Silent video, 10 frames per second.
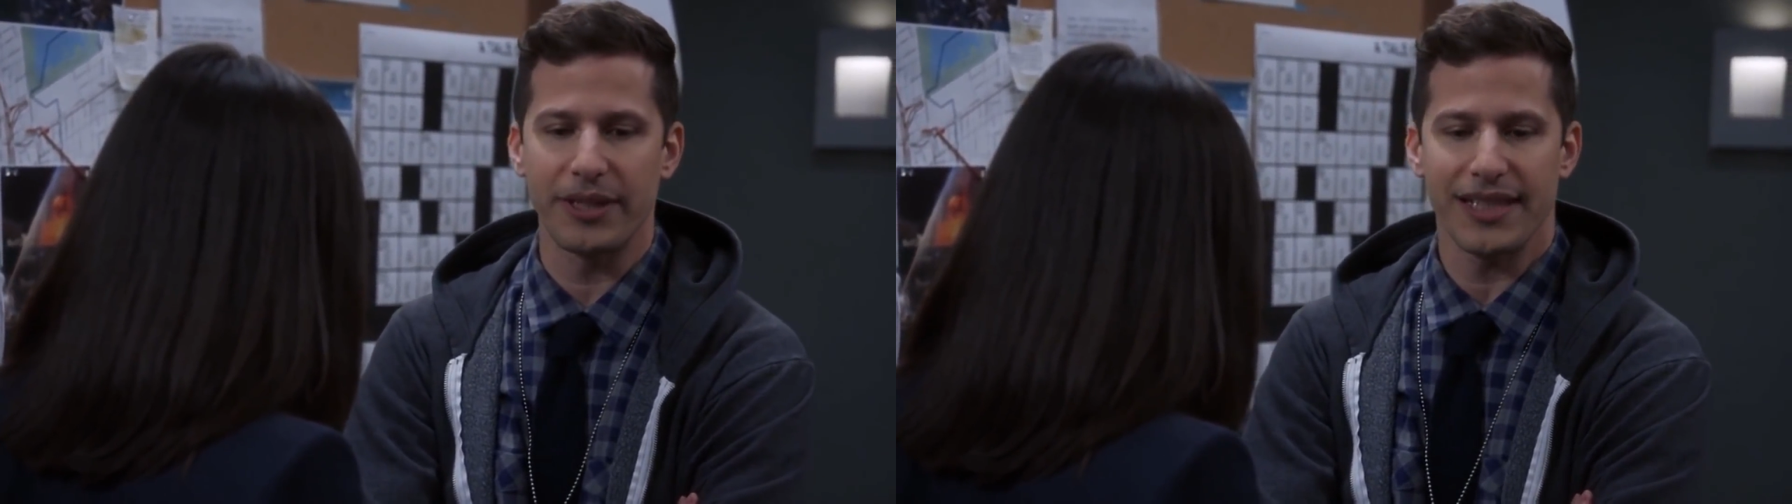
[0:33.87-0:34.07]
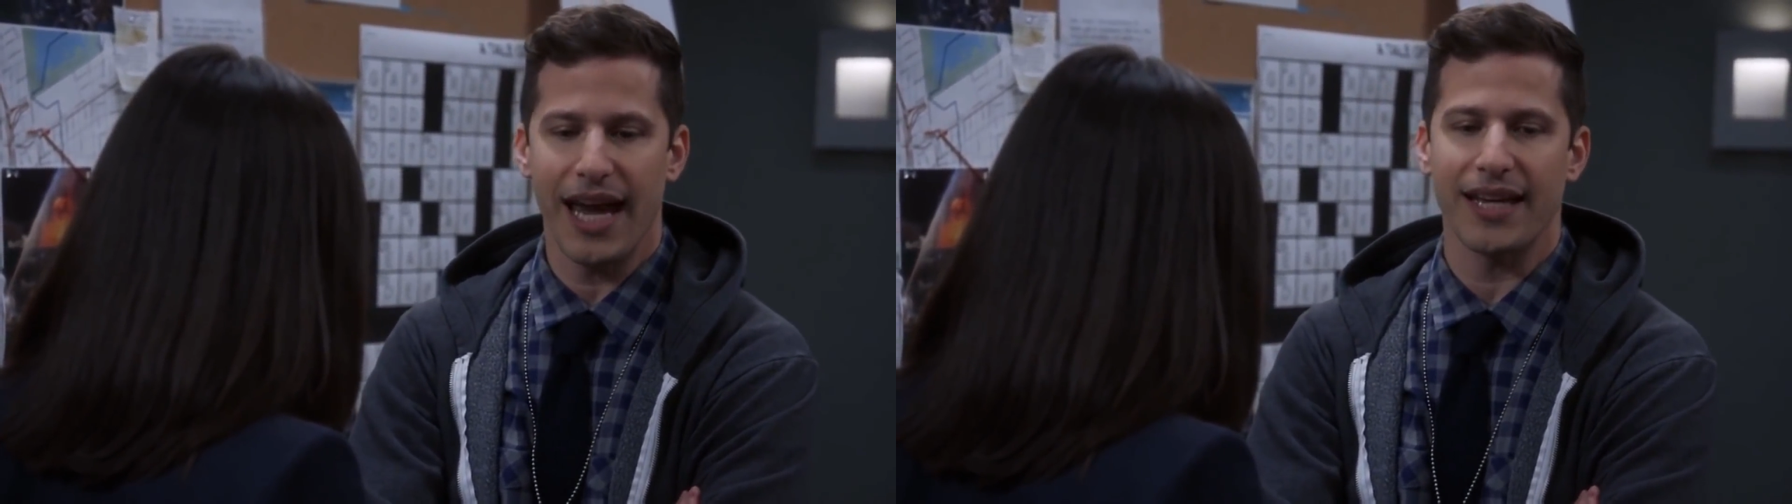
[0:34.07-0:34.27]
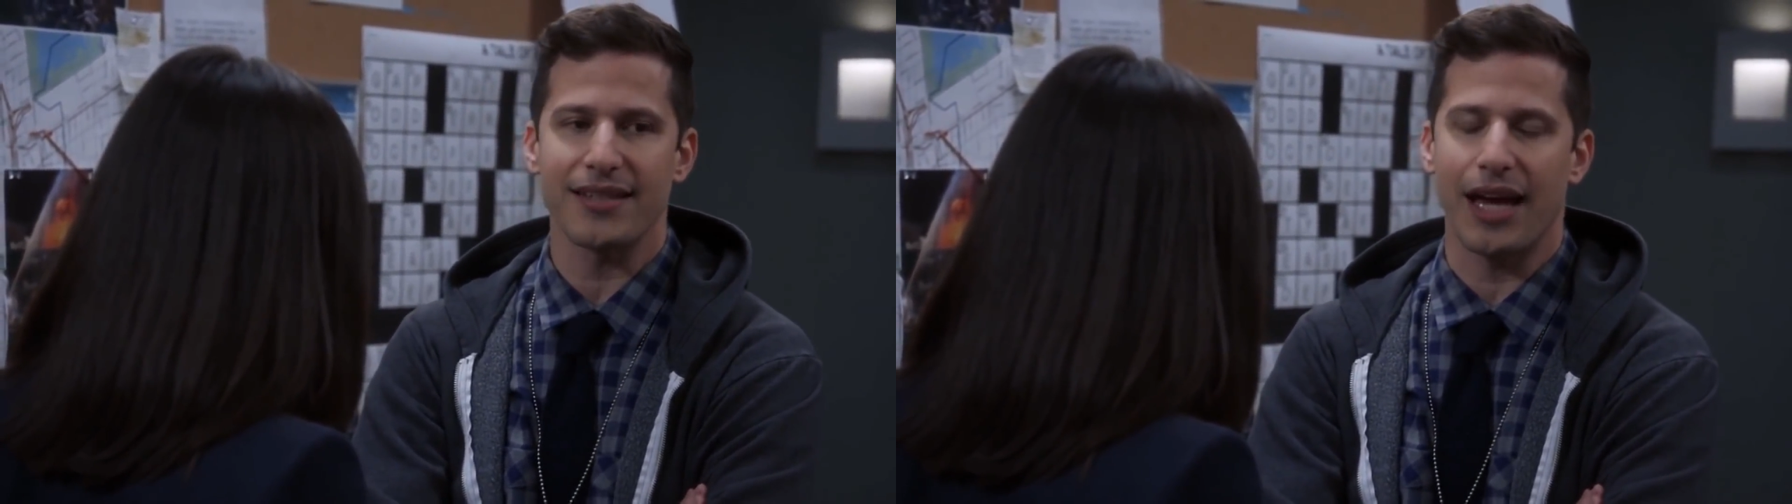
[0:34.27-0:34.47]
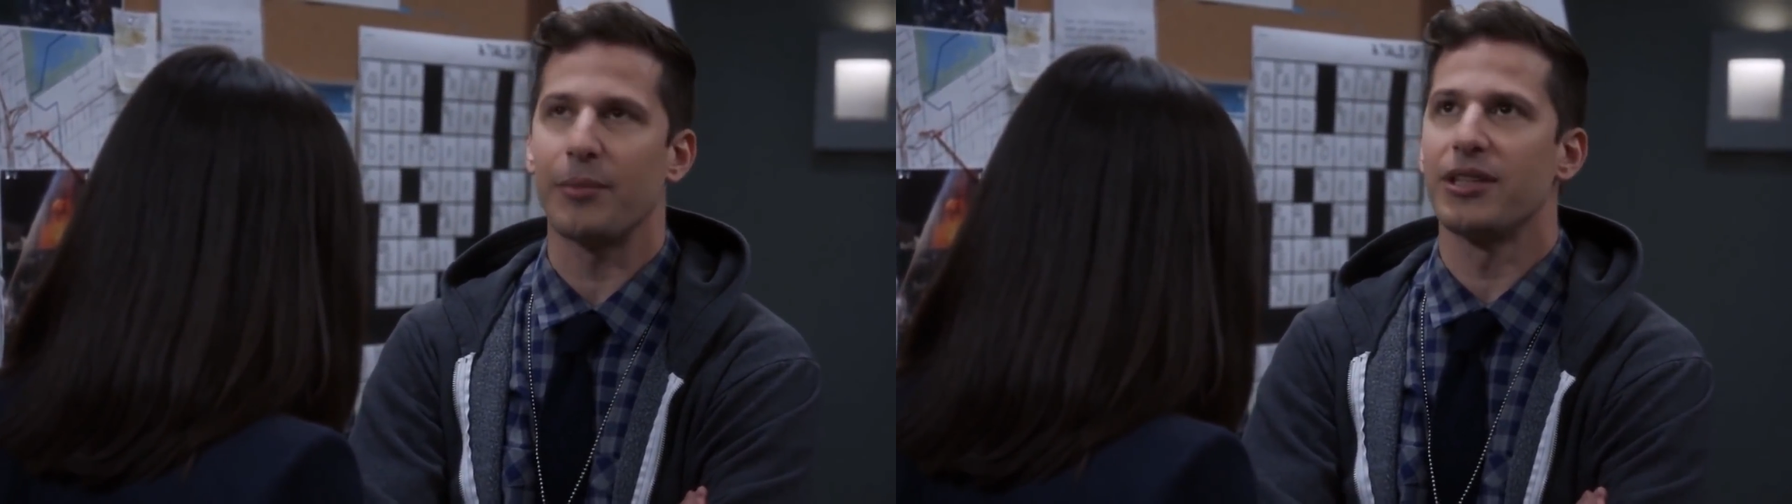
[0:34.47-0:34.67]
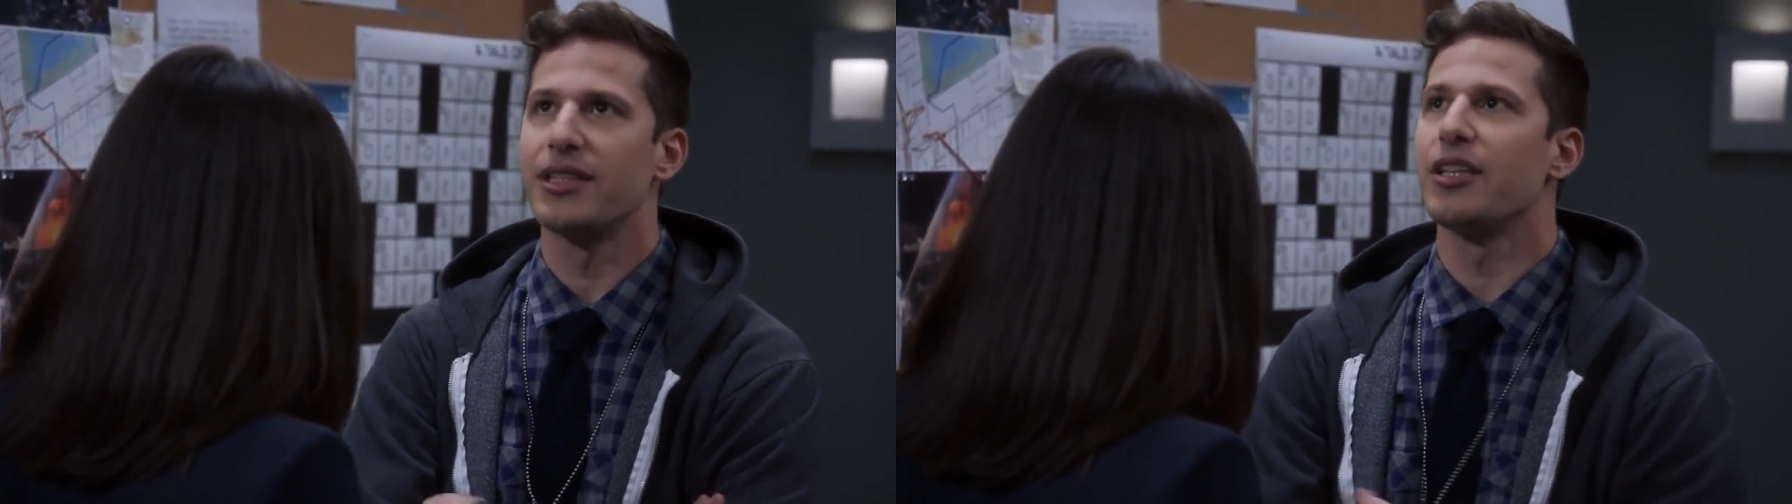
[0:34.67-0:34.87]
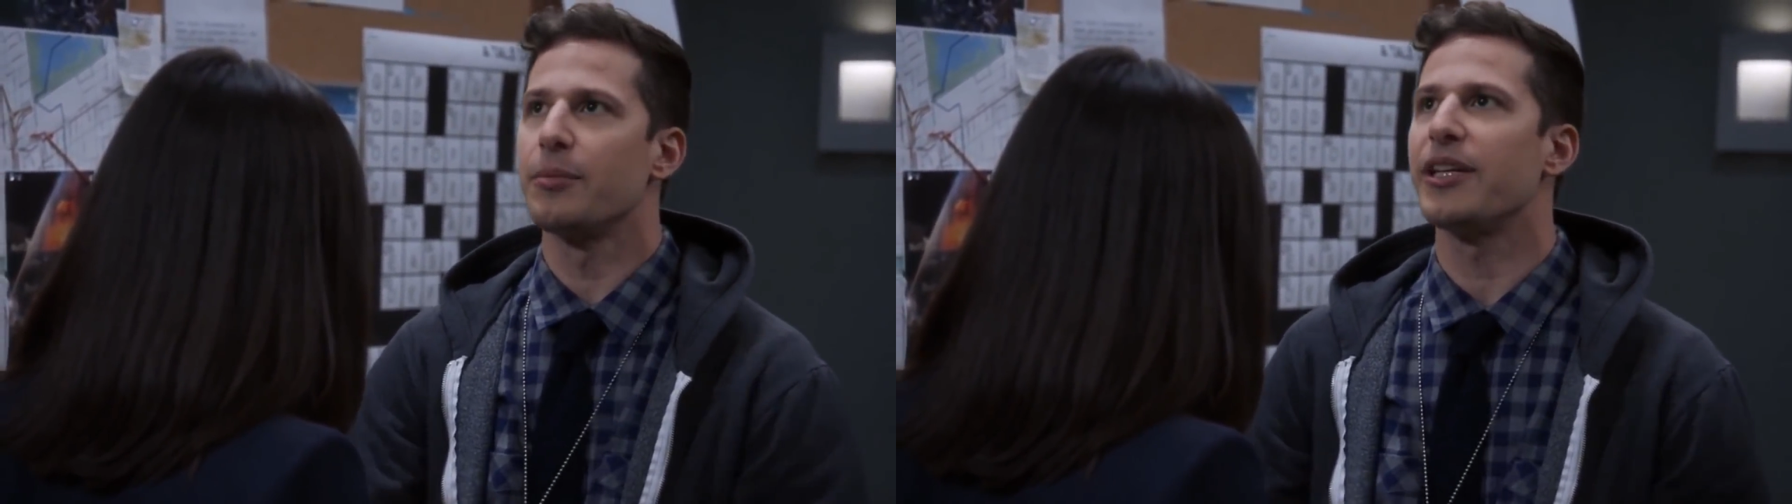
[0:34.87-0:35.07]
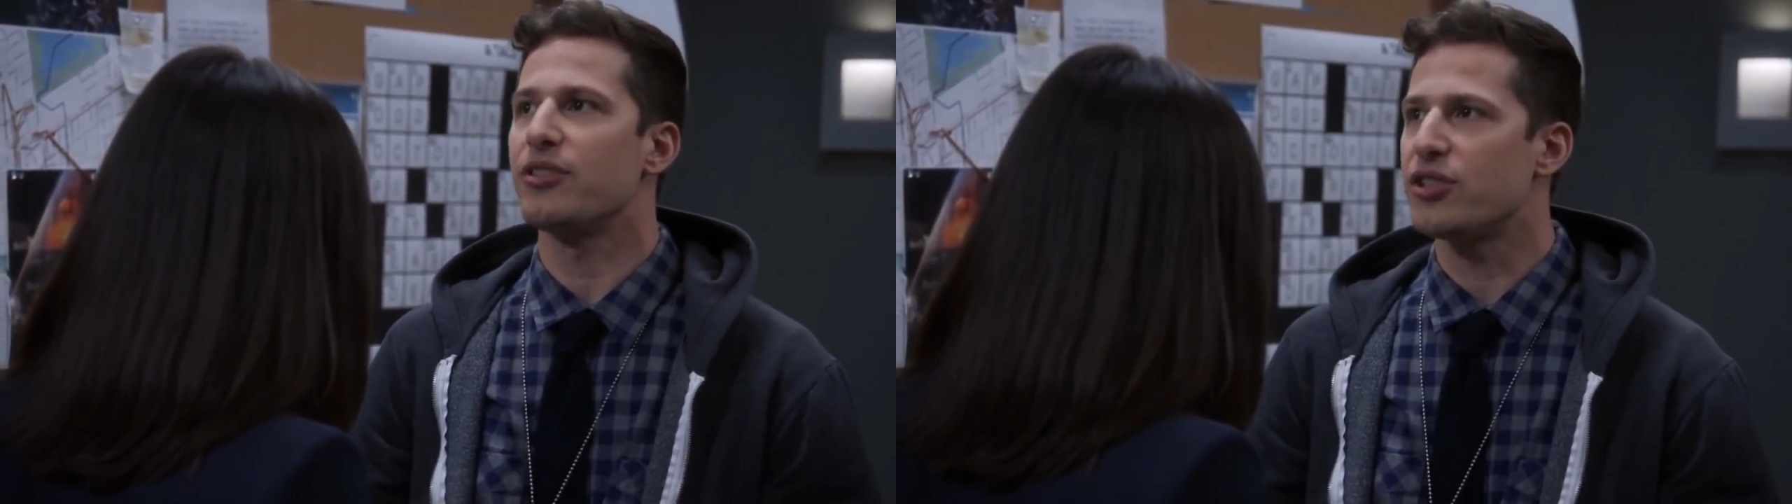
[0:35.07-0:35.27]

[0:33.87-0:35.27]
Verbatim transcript: but yes, I am a little bit